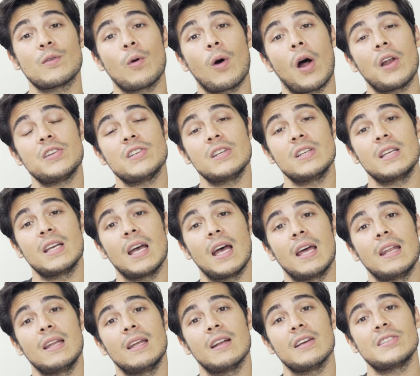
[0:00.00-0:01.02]
for watching me
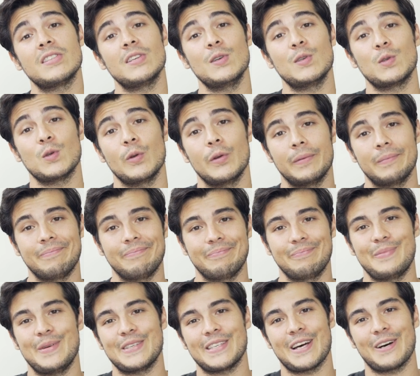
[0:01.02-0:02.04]
again, and I'll see you soon.
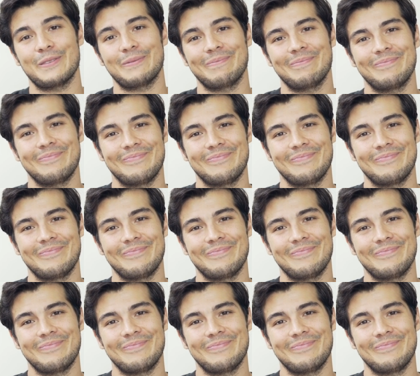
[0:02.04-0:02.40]
Peace out.